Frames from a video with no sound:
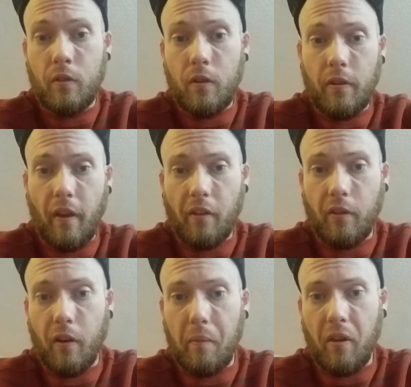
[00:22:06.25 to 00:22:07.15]
and that's
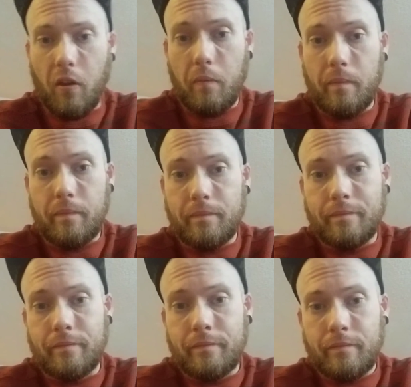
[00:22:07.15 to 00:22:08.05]
on me.
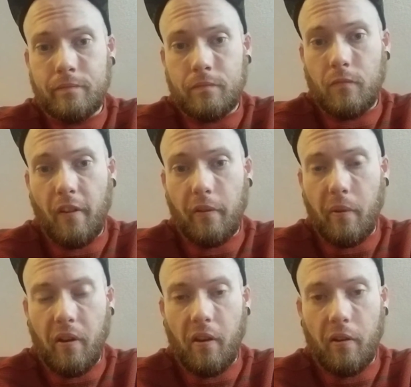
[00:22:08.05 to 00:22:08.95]

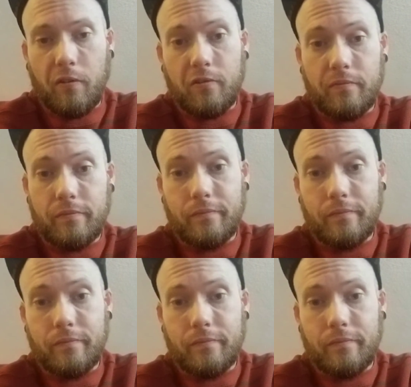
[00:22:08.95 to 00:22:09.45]
Nobody else.